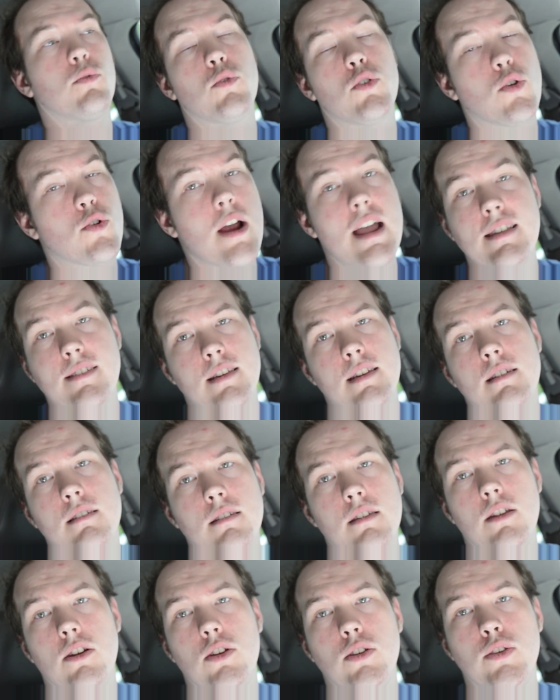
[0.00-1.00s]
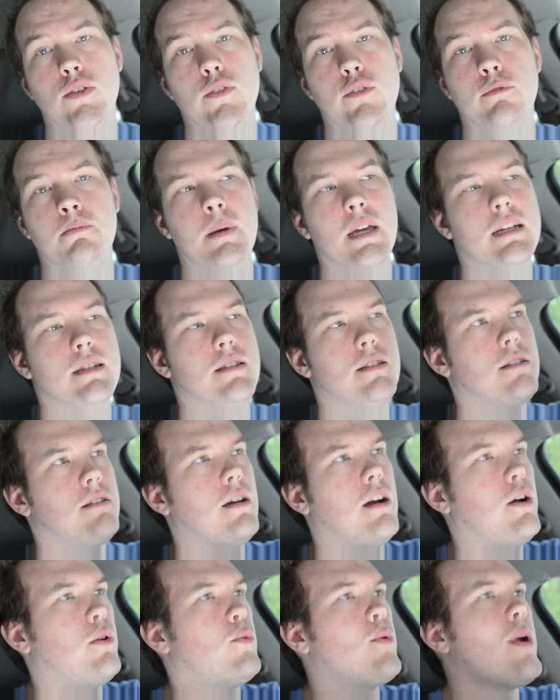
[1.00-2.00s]
crazy, you've picked
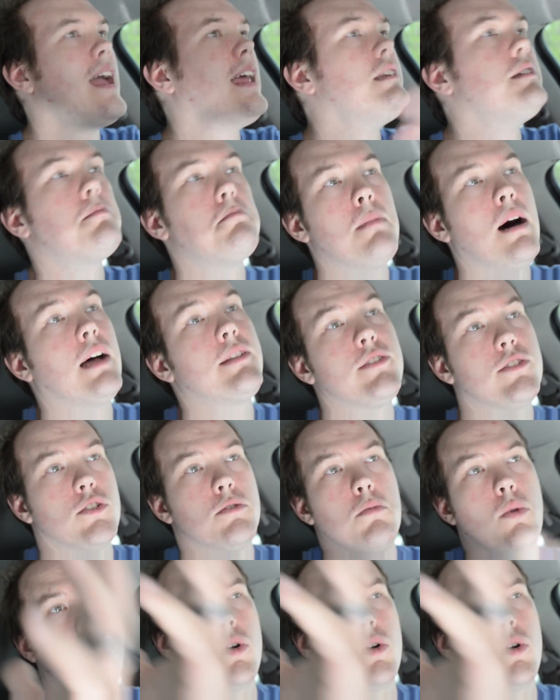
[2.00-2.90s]
a random monster, more